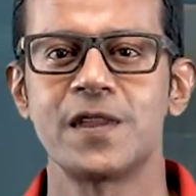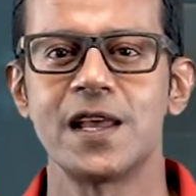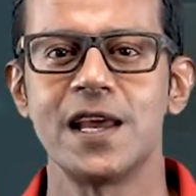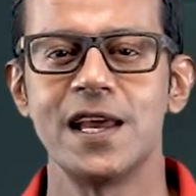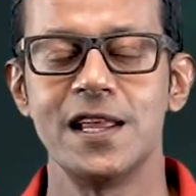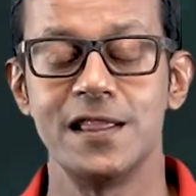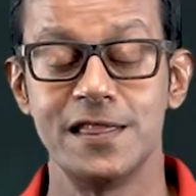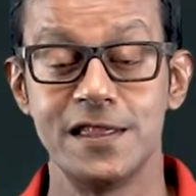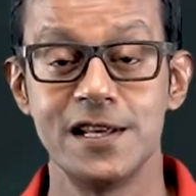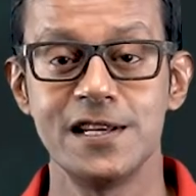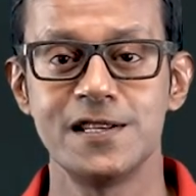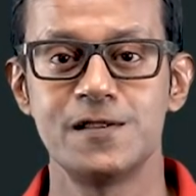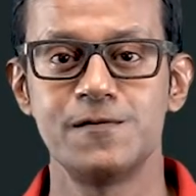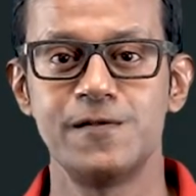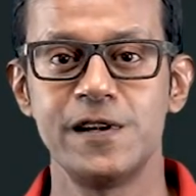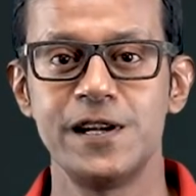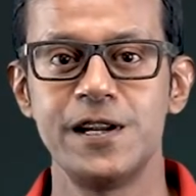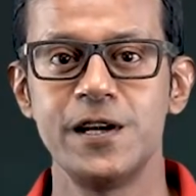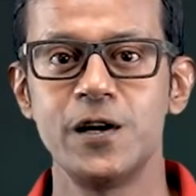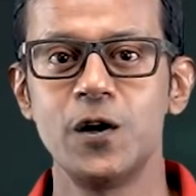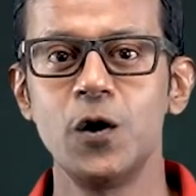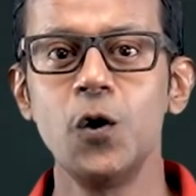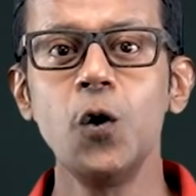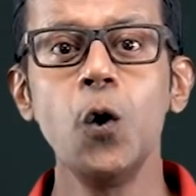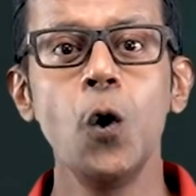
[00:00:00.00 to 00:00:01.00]
In this
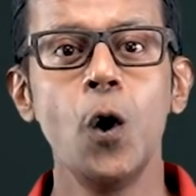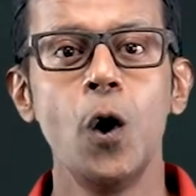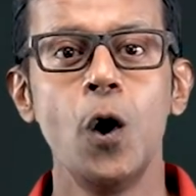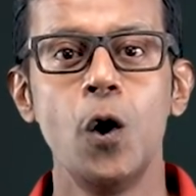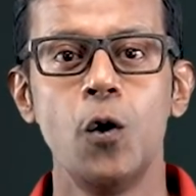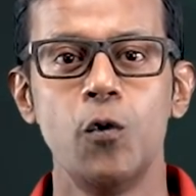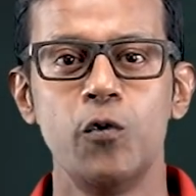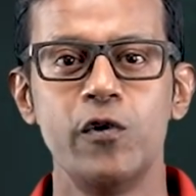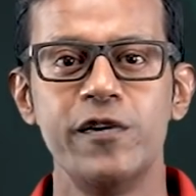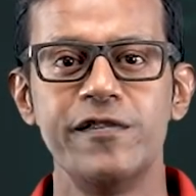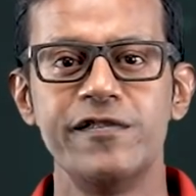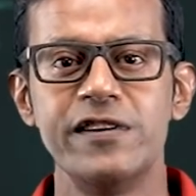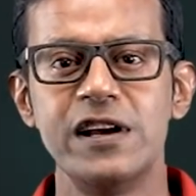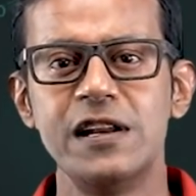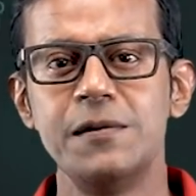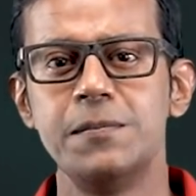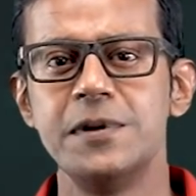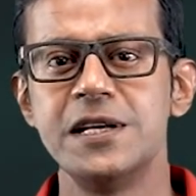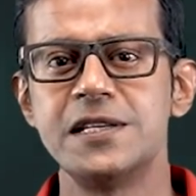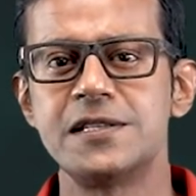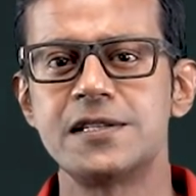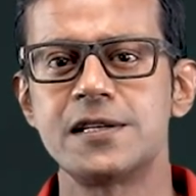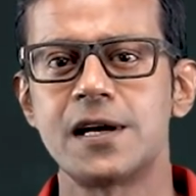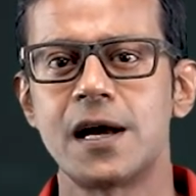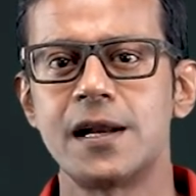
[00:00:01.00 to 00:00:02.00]
video, we will be
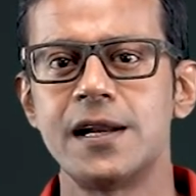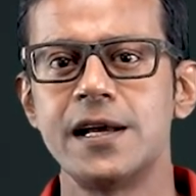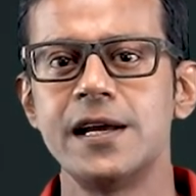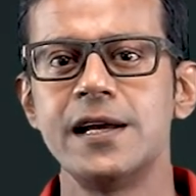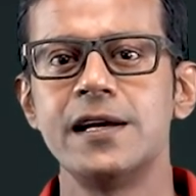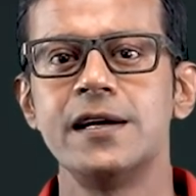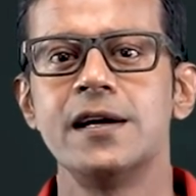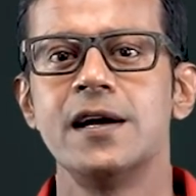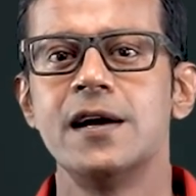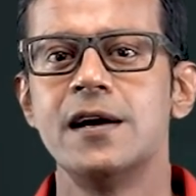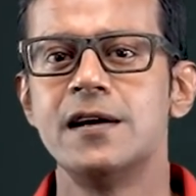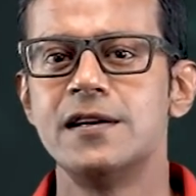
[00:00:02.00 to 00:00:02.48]
studying